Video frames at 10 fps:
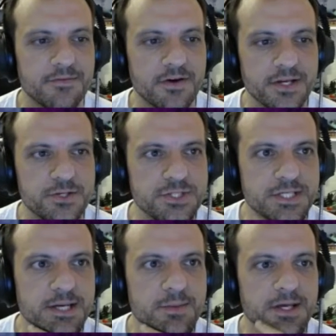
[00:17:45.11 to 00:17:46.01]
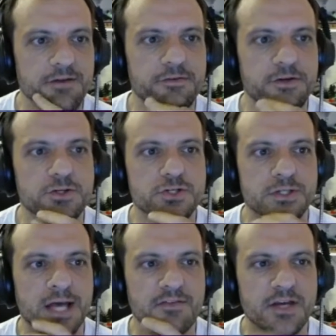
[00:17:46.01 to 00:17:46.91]
Very interesting emulator, Fusion.
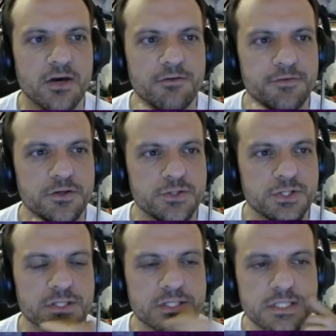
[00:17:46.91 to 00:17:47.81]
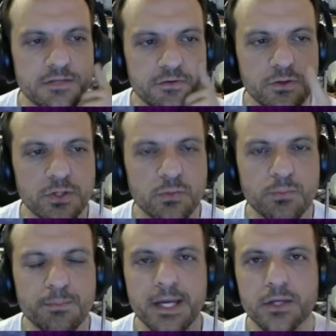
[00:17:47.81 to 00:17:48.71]
Have a go at Fusion and see if you
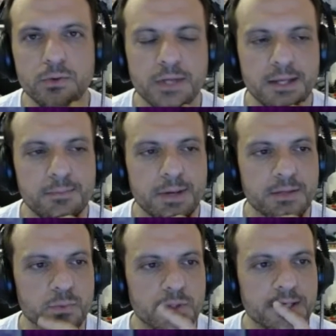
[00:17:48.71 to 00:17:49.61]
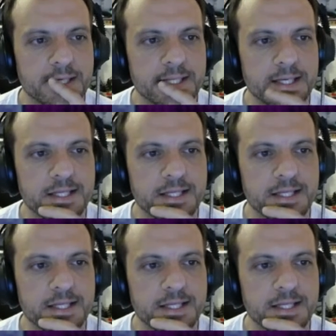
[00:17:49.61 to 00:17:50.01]
can make your gamepad work in it.